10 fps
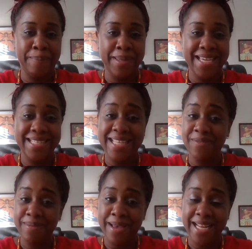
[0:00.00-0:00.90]
Peace,
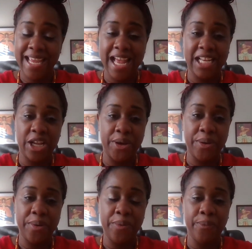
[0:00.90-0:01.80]
everybody.
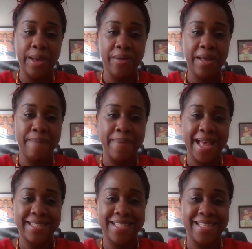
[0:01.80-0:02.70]
Hello, welcome
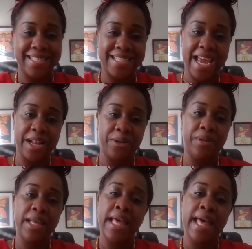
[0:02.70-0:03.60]
back to the
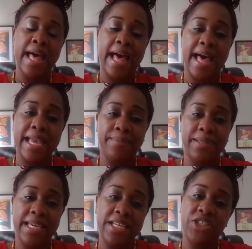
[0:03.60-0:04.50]
channel. I am
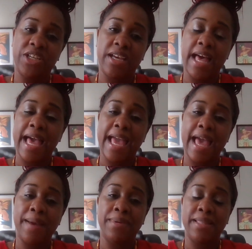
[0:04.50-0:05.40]
Keisha. I
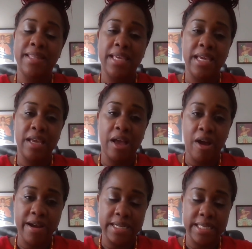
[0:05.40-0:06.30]
am the
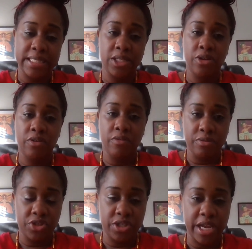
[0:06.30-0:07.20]
artist,
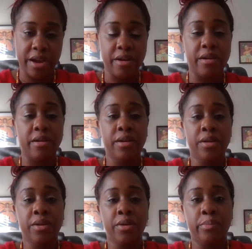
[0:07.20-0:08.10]
crocheter,
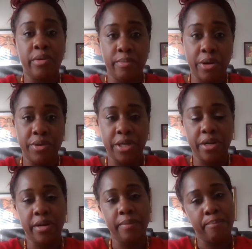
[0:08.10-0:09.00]

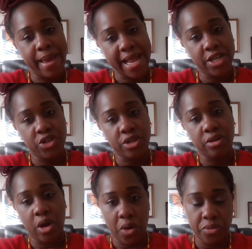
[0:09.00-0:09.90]
promoter,
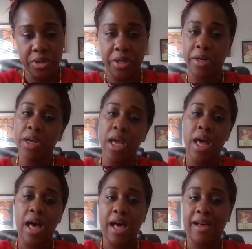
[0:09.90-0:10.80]
manager, owner
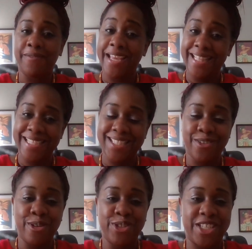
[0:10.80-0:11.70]
of Illis
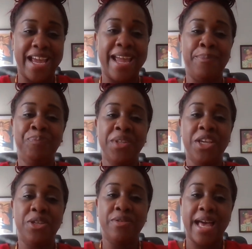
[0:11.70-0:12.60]
Crochet.
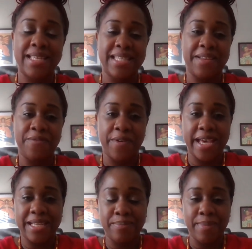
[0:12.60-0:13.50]
You guys can
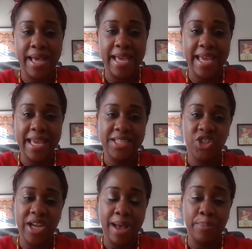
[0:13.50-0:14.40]
find my
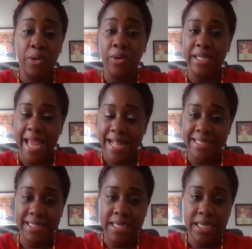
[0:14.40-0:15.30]
shop on
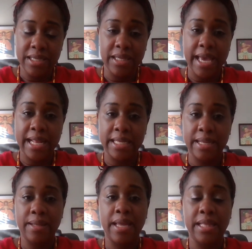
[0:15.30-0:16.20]
Etsy at
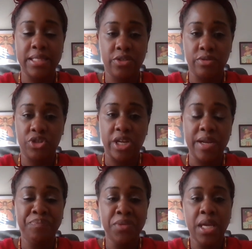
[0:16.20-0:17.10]
Illis
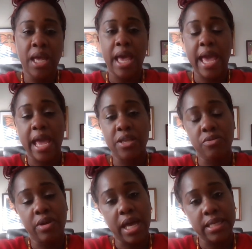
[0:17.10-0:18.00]
Crochet, and
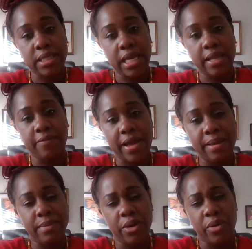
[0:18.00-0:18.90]
you guys can
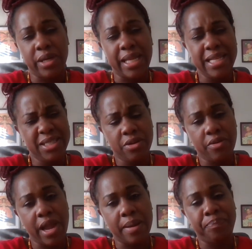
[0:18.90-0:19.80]
find me on
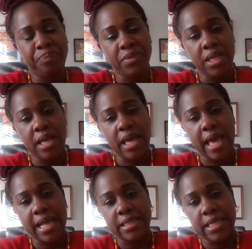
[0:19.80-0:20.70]
Instagram
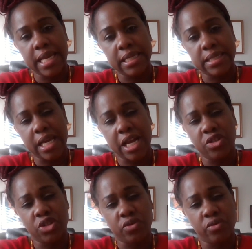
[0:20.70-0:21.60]
at
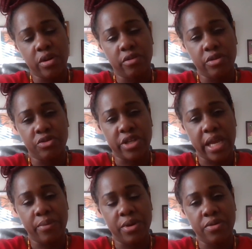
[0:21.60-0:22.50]

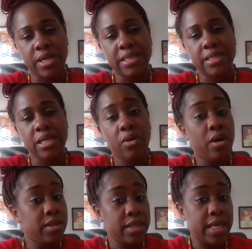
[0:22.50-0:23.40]
Illis_crochet, where you can see
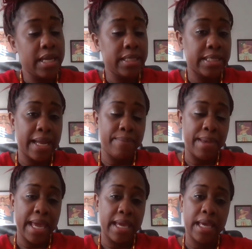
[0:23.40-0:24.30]
all the things that I
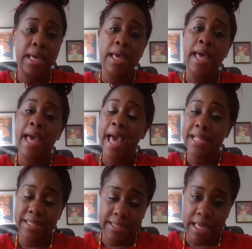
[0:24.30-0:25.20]
make
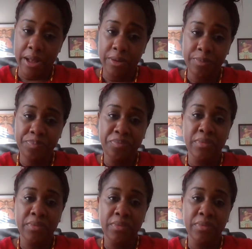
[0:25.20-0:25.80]
and sell.